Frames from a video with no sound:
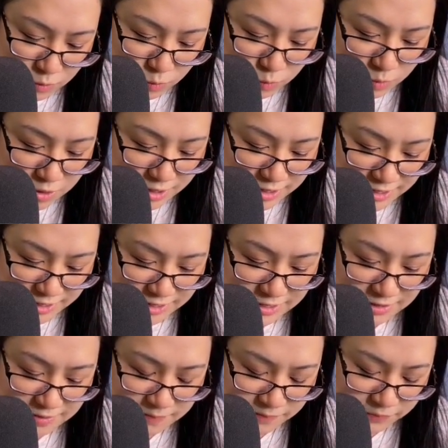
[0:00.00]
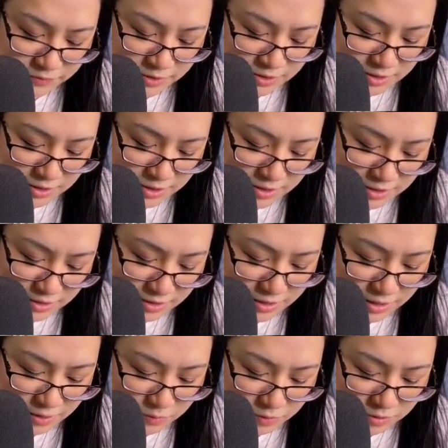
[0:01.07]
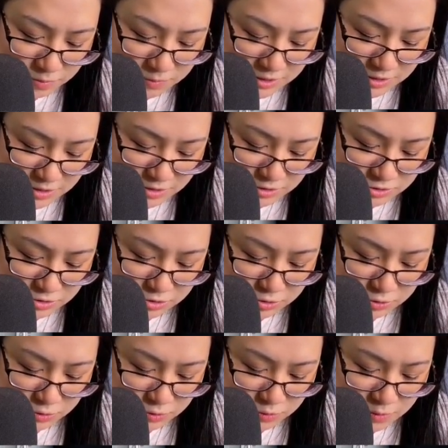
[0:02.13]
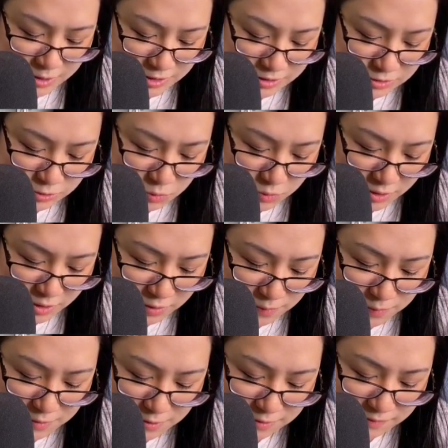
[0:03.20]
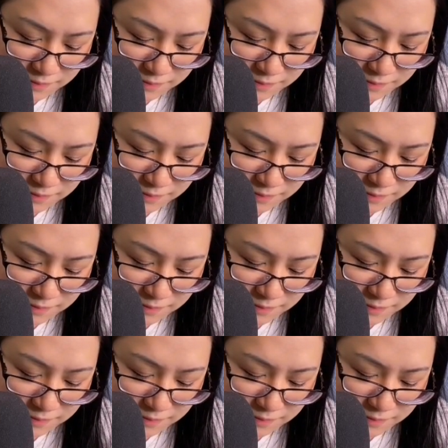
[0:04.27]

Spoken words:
y, and that would be this 2y squared one.